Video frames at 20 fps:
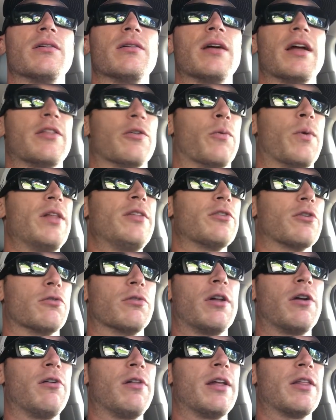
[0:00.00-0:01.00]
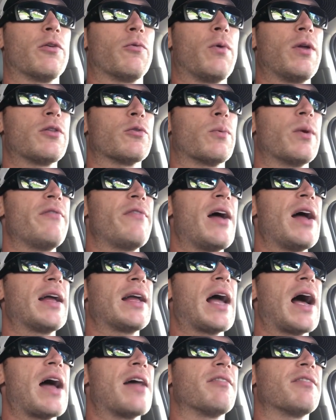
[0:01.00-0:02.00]
in the winter, literally in the winter. We've had
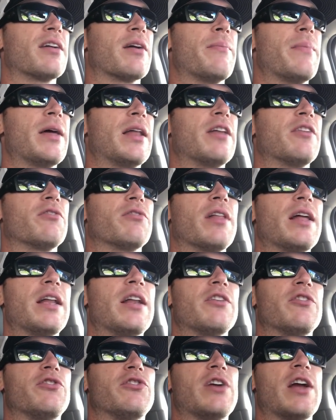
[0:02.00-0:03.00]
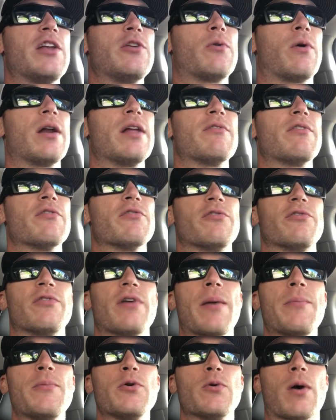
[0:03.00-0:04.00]
guys commit as late as January, even
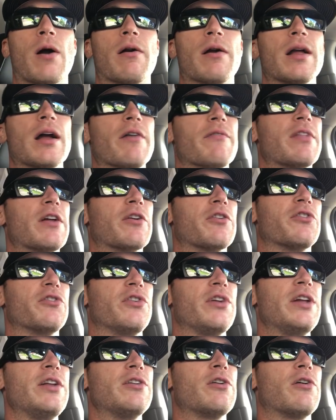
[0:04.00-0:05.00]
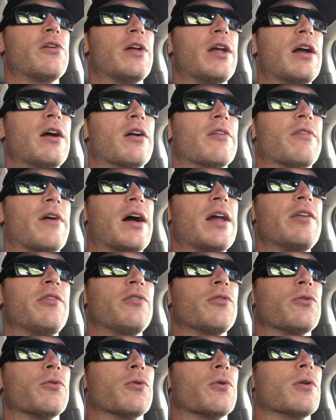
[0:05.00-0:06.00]
February of their senior year of high
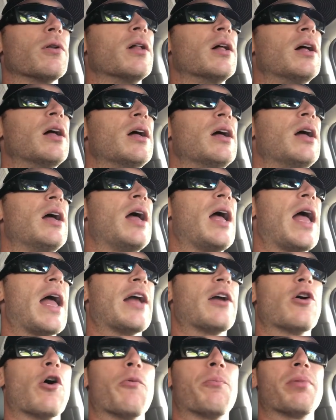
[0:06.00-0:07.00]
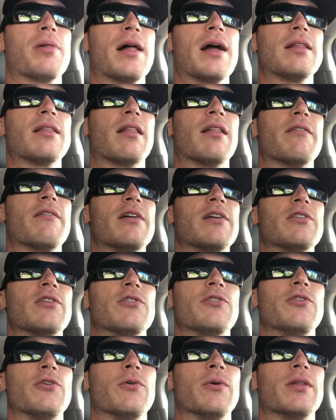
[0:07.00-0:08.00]
school and go play at the
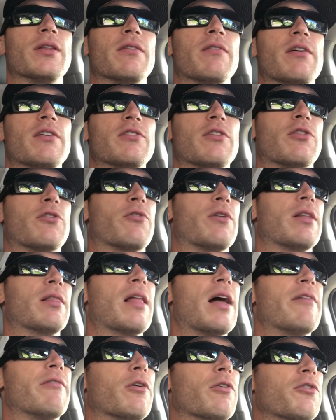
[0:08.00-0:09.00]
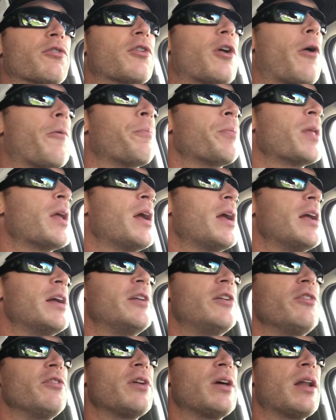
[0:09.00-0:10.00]
Division 2 and Division 3 level. So
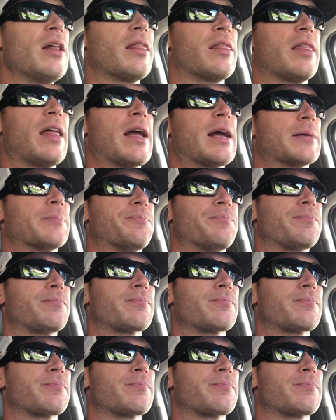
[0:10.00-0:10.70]
you just got to think